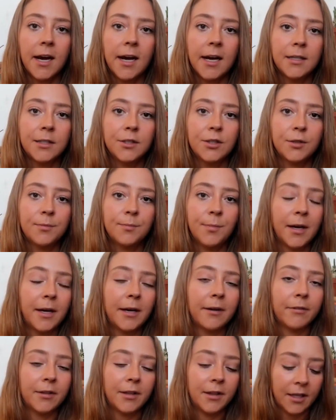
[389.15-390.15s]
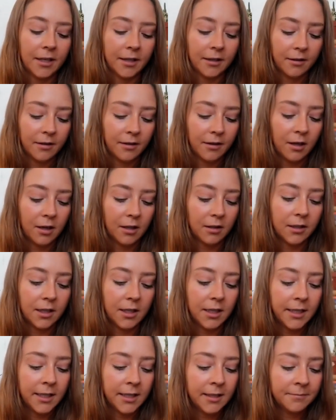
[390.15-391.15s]
I just buy everything
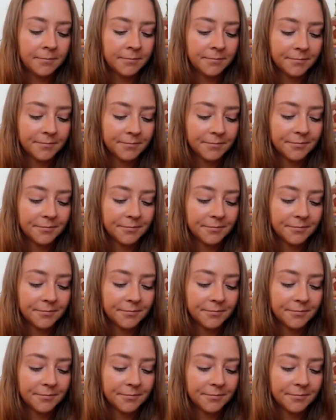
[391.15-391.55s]
online.